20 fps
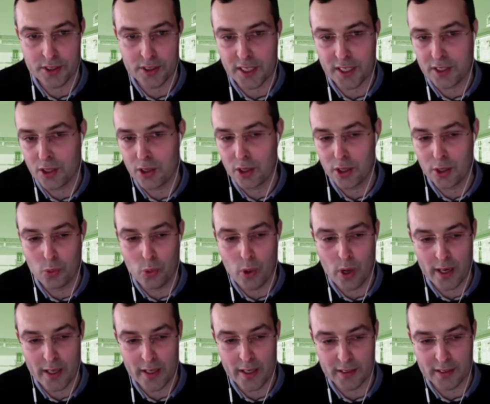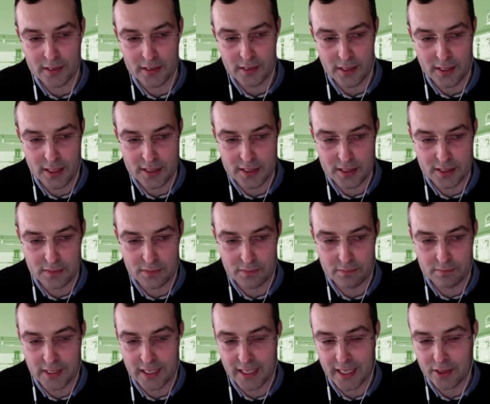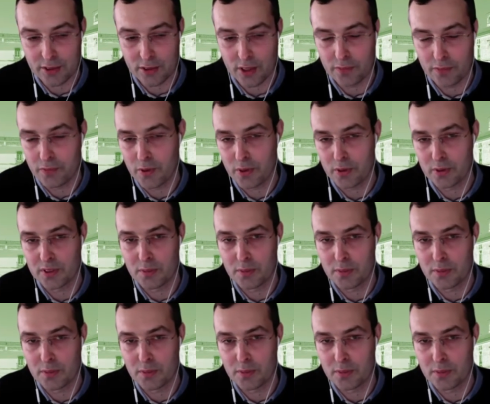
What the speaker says: Category 1 is the category for